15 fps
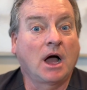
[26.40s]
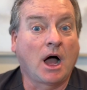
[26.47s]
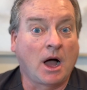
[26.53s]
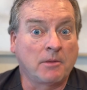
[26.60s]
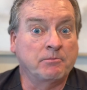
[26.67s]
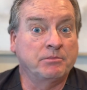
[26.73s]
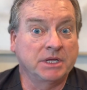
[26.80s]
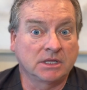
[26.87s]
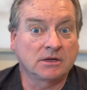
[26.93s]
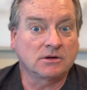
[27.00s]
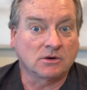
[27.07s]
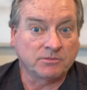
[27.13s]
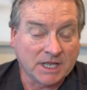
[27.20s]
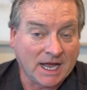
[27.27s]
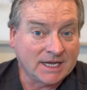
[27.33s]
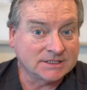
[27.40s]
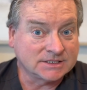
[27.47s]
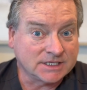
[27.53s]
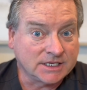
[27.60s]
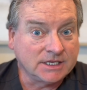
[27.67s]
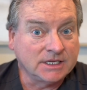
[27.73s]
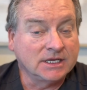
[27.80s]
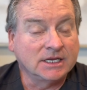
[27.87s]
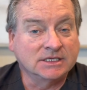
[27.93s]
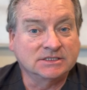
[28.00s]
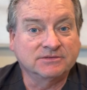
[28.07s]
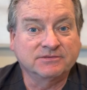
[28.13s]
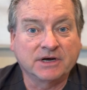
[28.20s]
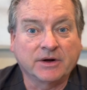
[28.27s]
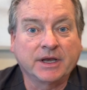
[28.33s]
umbilicoplasty, is a
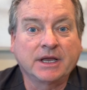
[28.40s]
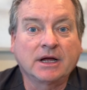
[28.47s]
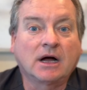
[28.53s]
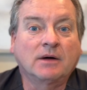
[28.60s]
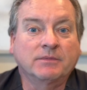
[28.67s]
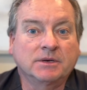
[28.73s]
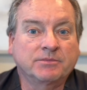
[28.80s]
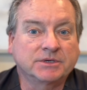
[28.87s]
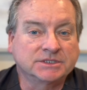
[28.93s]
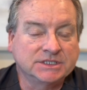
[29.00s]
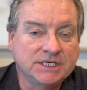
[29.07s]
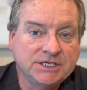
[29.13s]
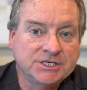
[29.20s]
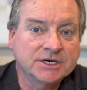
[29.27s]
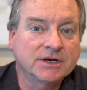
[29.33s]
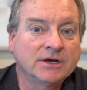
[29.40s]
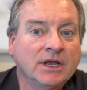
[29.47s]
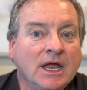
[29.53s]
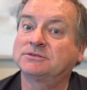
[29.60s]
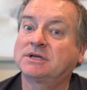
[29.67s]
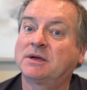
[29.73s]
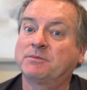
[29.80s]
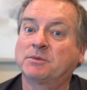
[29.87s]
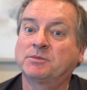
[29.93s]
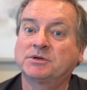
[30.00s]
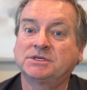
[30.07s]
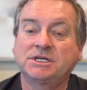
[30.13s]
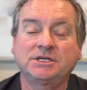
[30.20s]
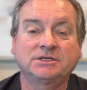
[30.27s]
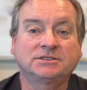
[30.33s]
very common procedure. This type of
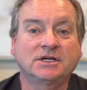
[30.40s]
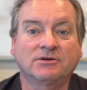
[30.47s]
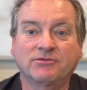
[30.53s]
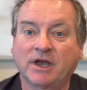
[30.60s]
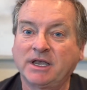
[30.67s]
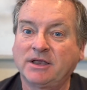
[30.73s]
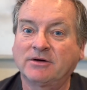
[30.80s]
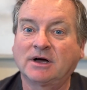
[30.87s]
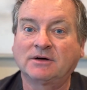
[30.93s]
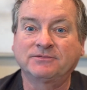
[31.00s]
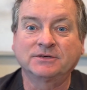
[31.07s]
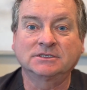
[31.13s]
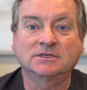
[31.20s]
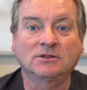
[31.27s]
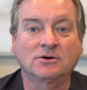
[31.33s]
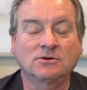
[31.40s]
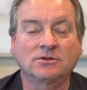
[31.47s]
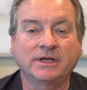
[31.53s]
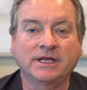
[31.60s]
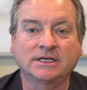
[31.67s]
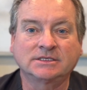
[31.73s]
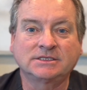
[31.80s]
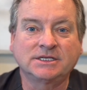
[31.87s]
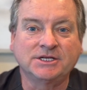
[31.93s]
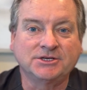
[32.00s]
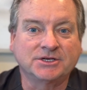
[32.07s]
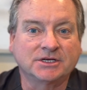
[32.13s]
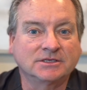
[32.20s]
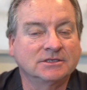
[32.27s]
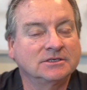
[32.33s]
procedure is done right in the office, local
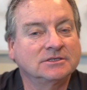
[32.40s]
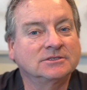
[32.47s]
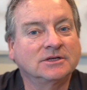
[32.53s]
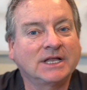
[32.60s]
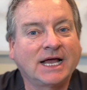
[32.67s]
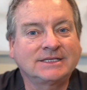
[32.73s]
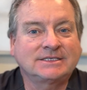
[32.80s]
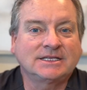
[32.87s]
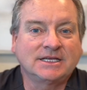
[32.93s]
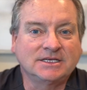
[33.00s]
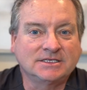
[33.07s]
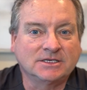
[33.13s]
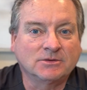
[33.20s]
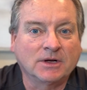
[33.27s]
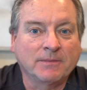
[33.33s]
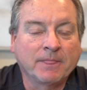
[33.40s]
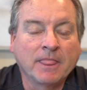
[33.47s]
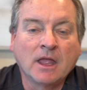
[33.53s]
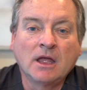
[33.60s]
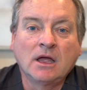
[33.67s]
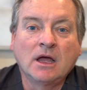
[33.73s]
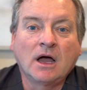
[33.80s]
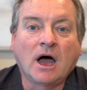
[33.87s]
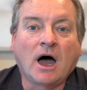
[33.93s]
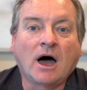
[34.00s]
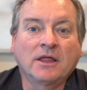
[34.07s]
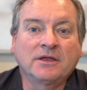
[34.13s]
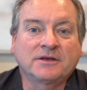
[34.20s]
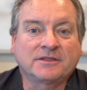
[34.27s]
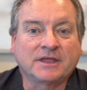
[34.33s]
anesthesia. So that's an easy one.
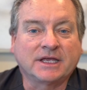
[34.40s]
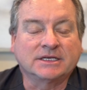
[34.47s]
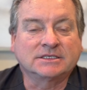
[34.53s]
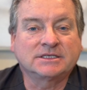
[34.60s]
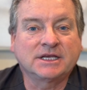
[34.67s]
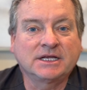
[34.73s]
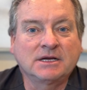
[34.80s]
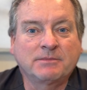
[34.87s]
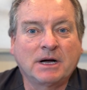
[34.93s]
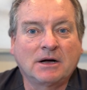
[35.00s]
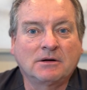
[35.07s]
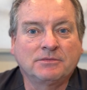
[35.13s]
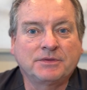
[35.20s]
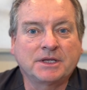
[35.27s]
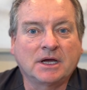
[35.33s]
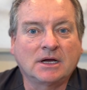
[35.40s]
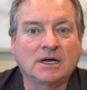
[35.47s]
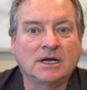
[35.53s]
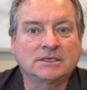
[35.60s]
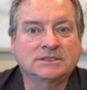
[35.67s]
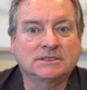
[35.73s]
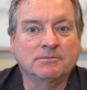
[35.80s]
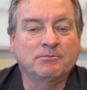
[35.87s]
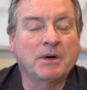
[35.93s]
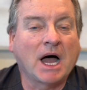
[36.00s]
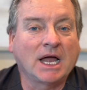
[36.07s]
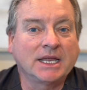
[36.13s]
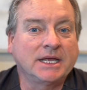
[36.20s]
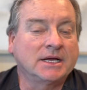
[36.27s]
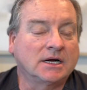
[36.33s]
Other things, think about some
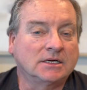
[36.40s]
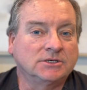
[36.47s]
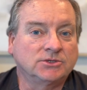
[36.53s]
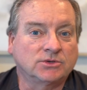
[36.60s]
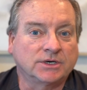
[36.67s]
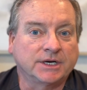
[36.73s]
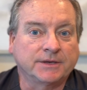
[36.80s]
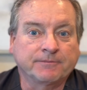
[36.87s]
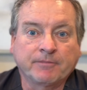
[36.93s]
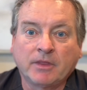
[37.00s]
body contouring.